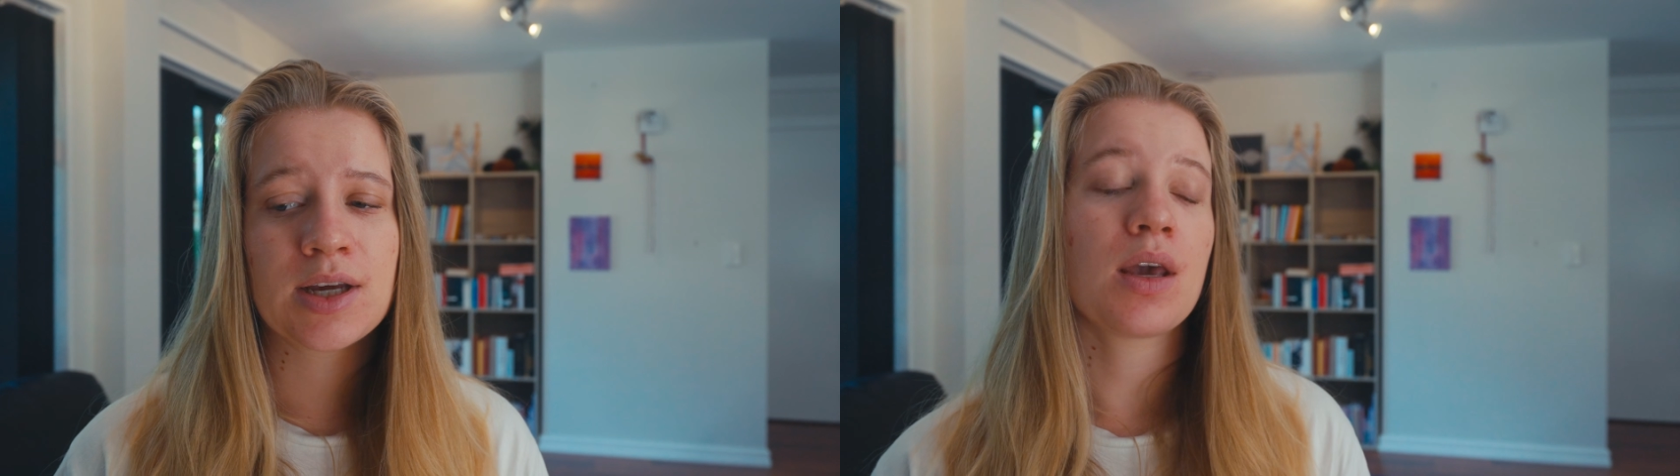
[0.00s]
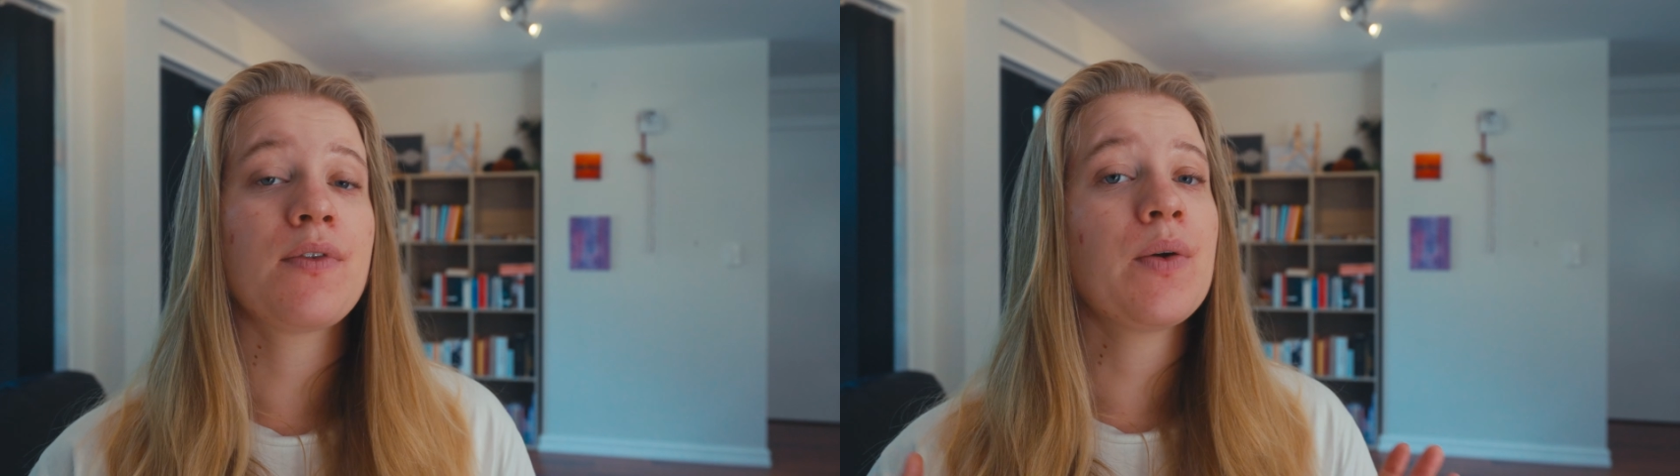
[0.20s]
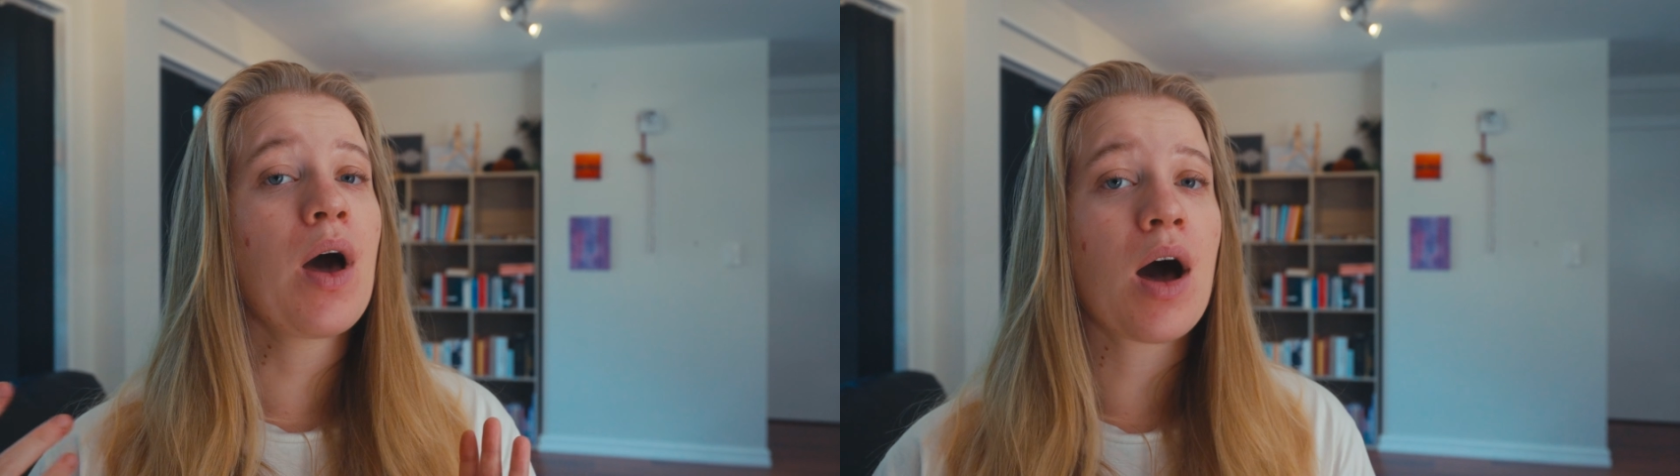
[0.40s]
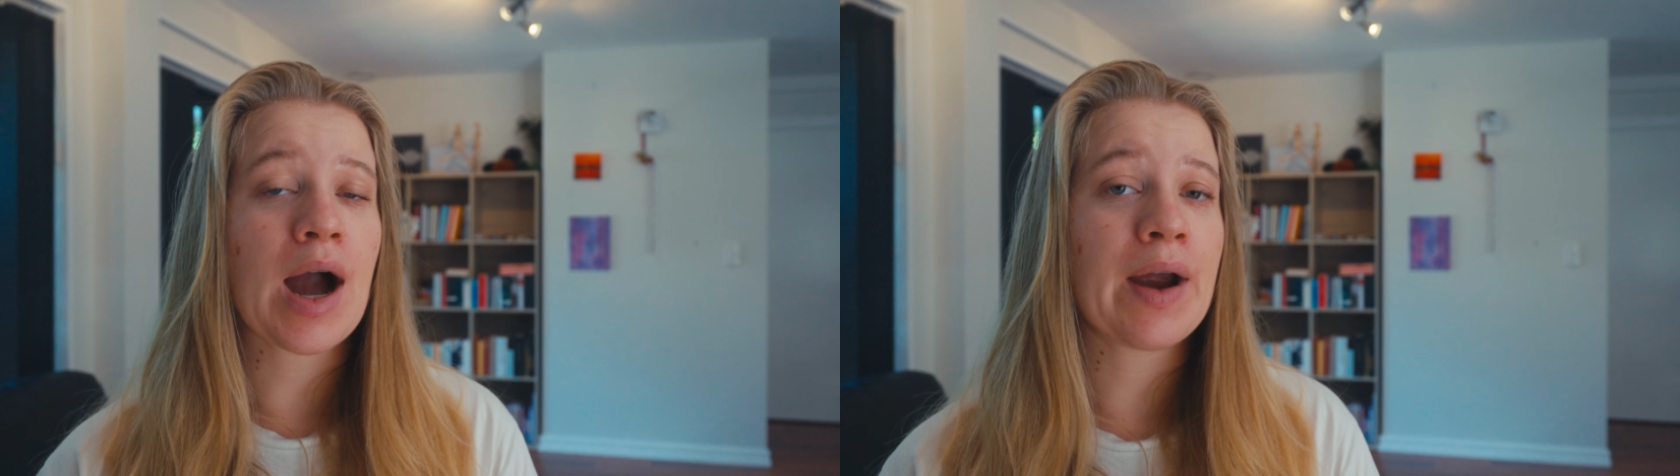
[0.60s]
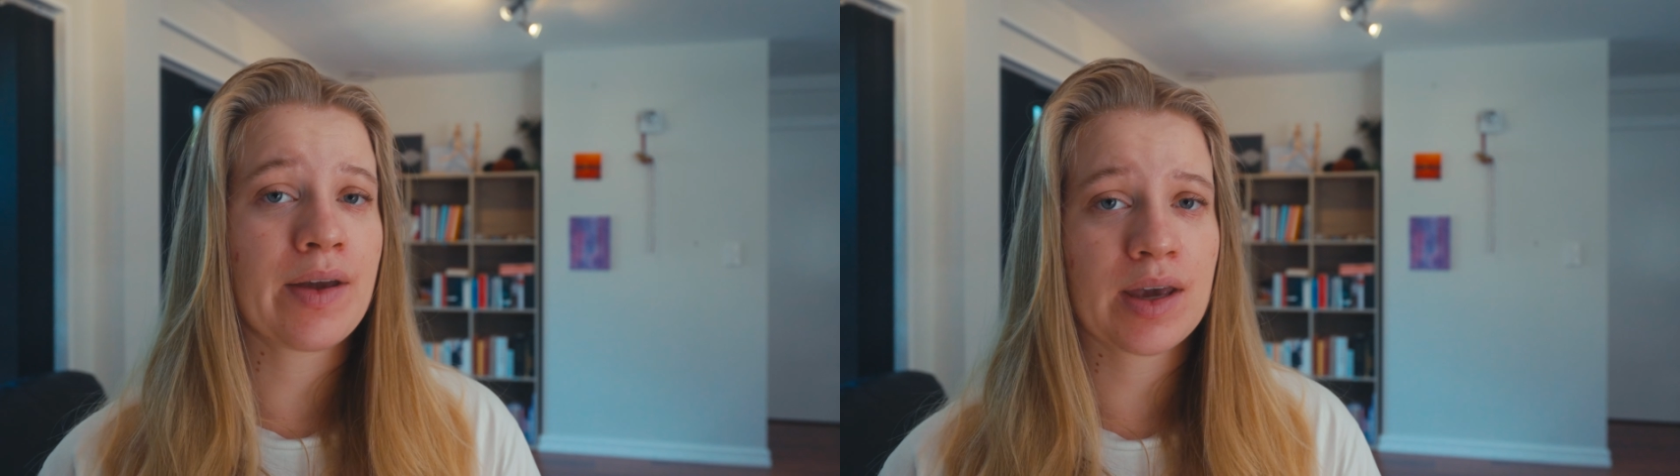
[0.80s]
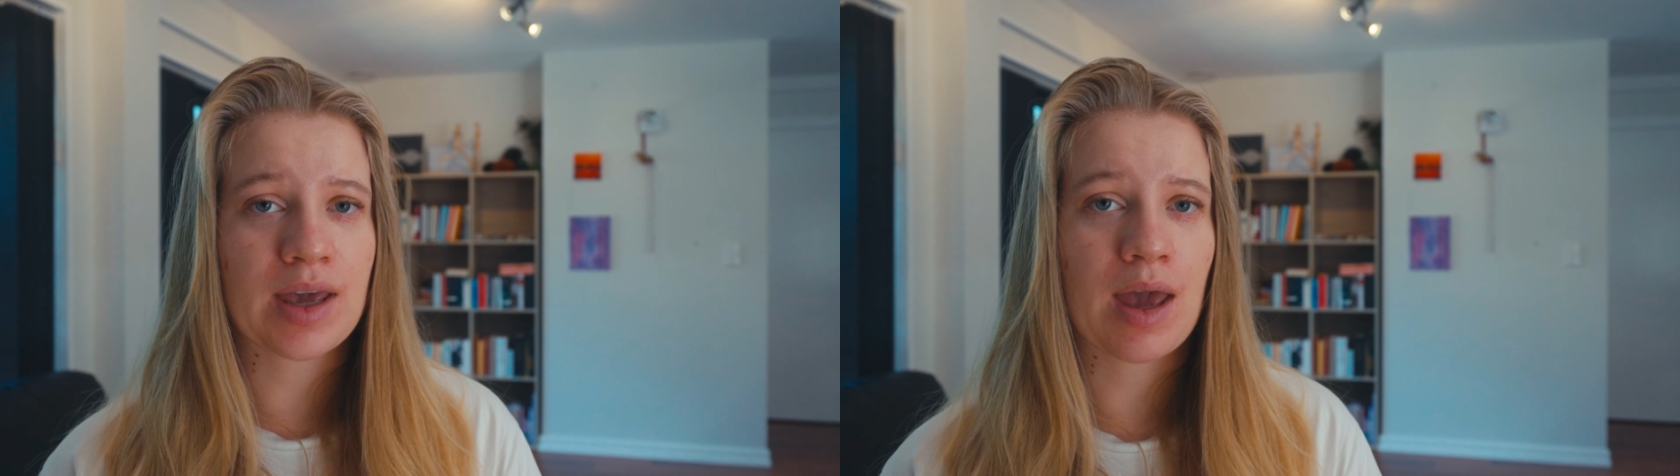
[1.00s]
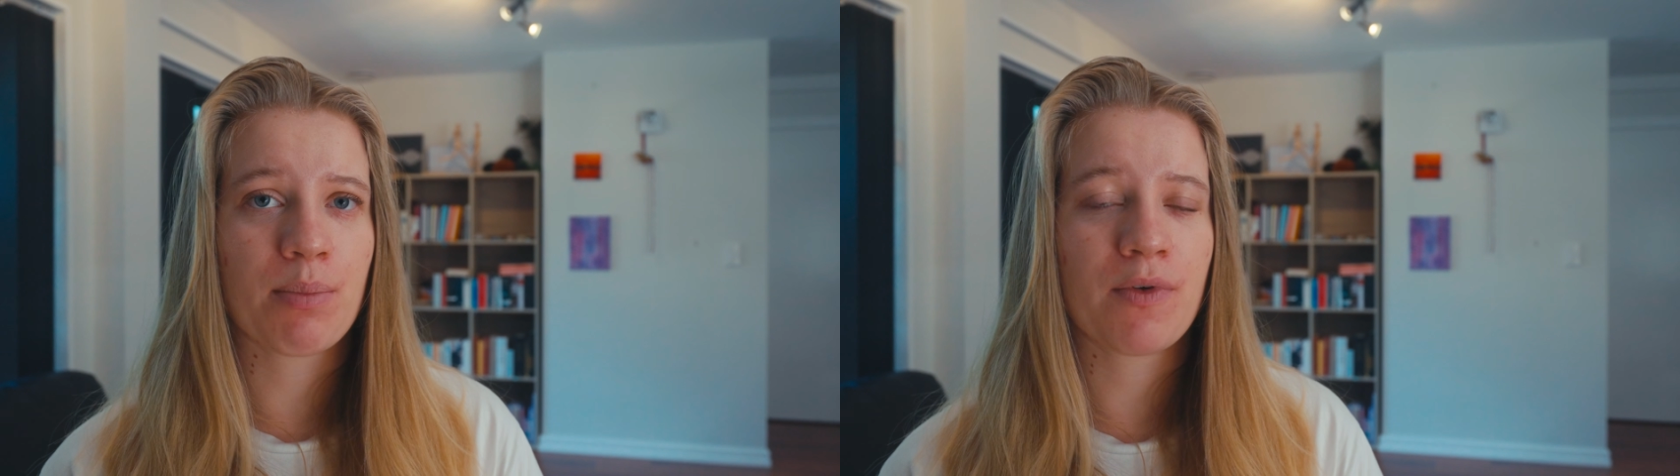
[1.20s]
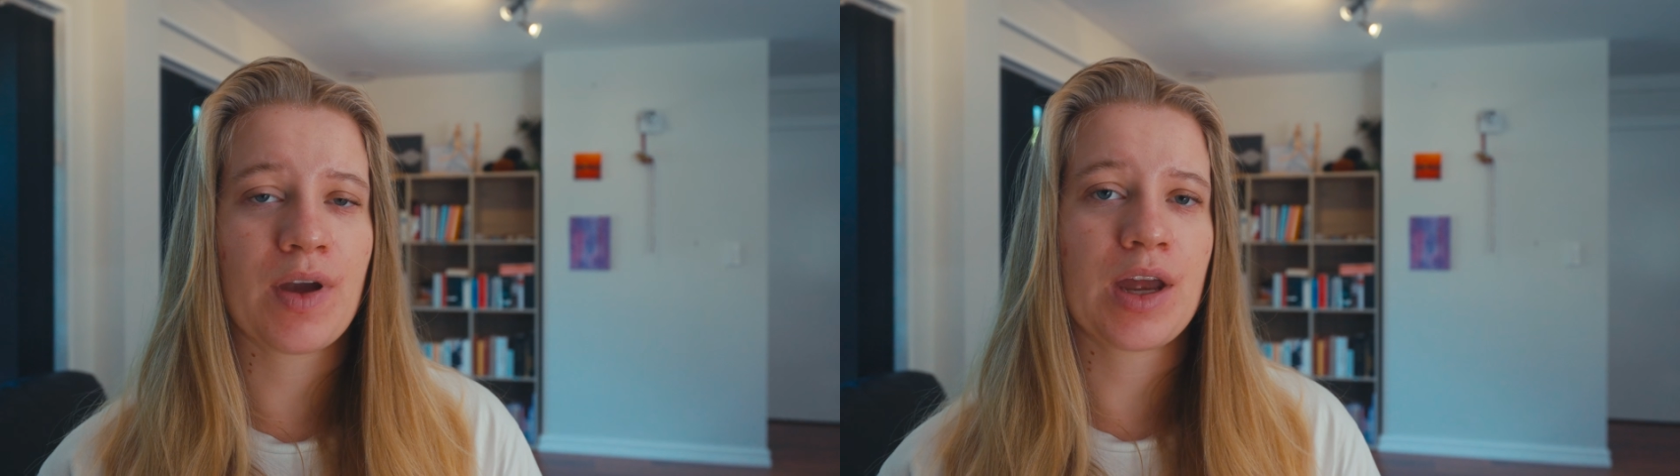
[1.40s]
If you are hiring a
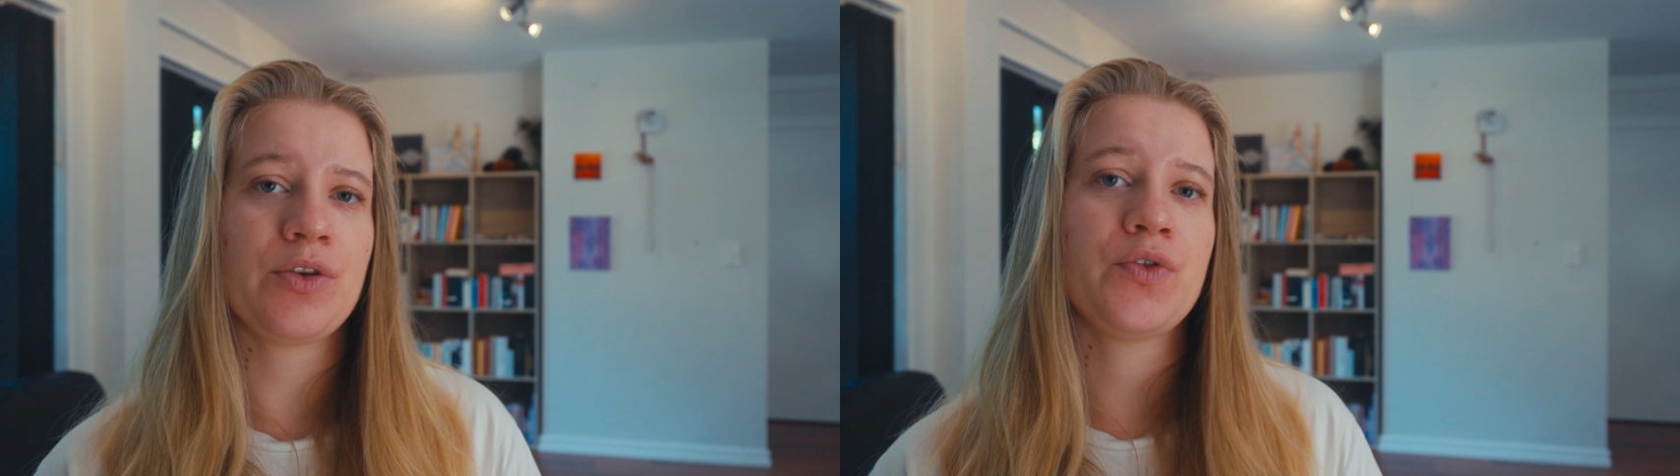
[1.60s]
camper van,